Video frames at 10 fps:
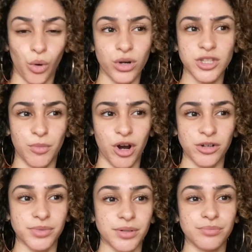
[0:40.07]
or tomorrow,
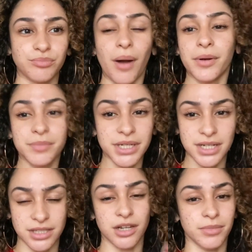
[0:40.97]
but probably
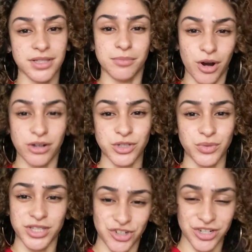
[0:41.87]
it's gonna be tomorrow
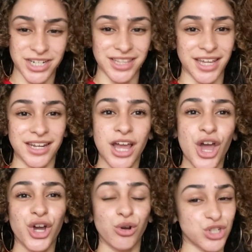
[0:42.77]
doing the tree and then
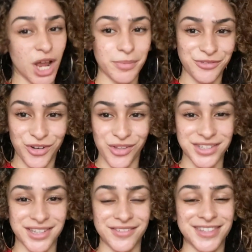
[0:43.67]
go shopping for all this
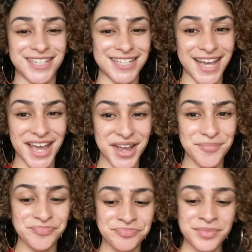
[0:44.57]
stuff today.
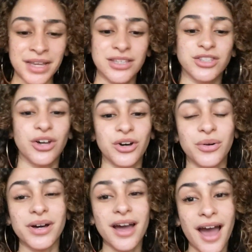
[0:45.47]

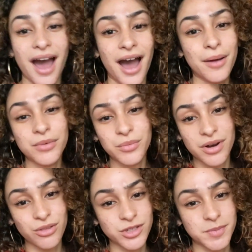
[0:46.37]
So I'm one
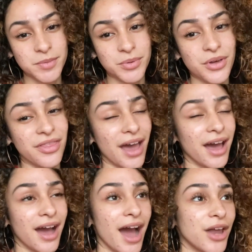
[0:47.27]
of those people
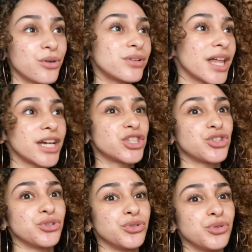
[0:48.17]
that I don't like
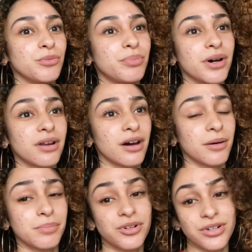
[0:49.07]
to put
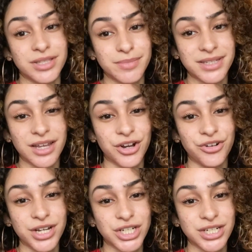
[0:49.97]
up Christmas
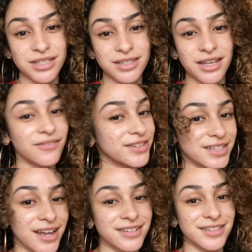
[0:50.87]
decorations if it's
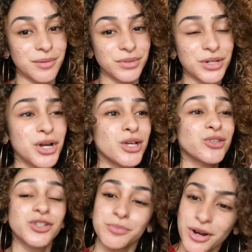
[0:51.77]
not December.
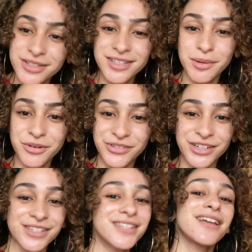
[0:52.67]
So tomorrow's December
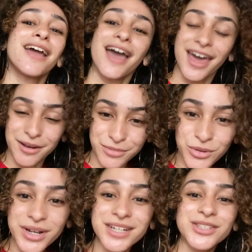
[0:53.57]
1st and I'm
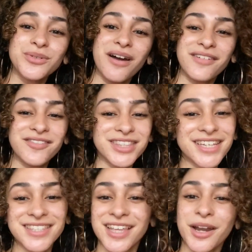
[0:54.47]
going to have everything
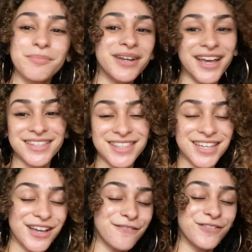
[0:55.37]
set up
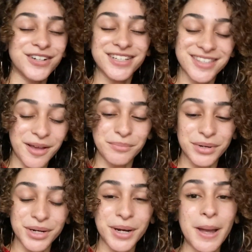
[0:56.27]
nicely for
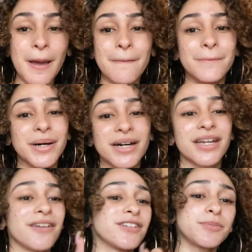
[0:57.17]
December. But
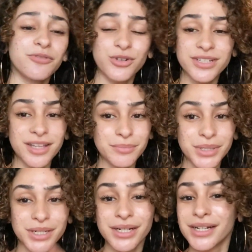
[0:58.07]
if it's before
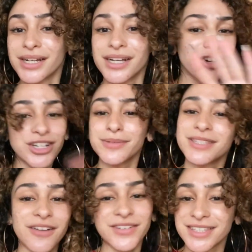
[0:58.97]
December, Christmas
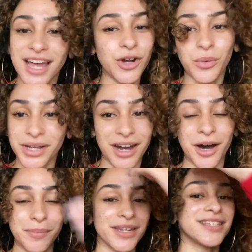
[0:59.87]
stuff is not going
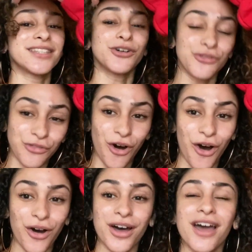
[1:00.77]
up. It is still
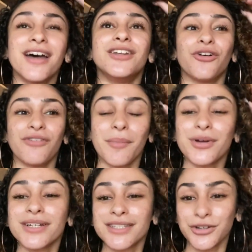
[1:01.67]
fall. November
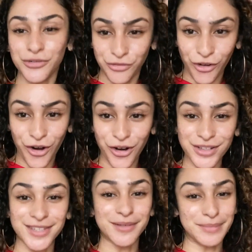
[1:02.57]
is still fall
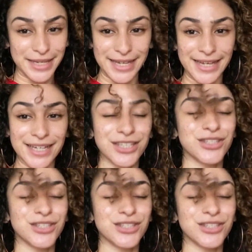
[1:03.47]
to me.